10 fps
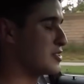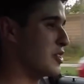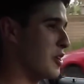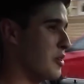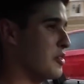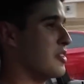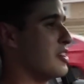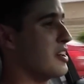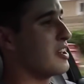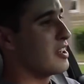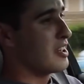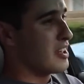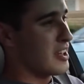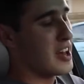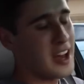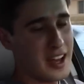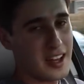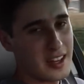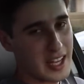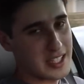So
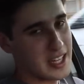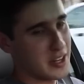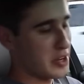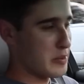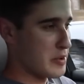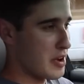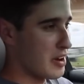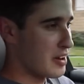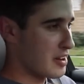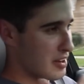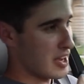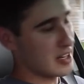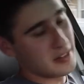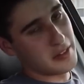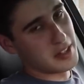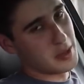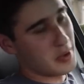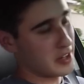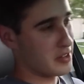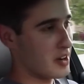like I said, don't get me wrong, I love everything
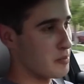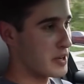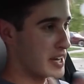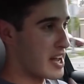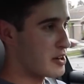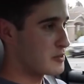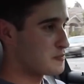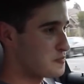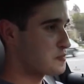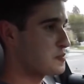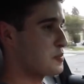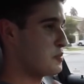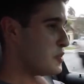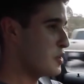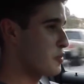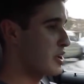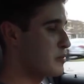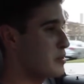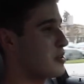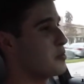about the car. But now we're gonna
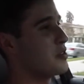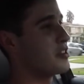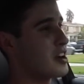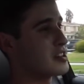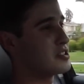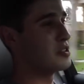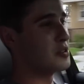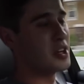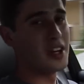be moving on to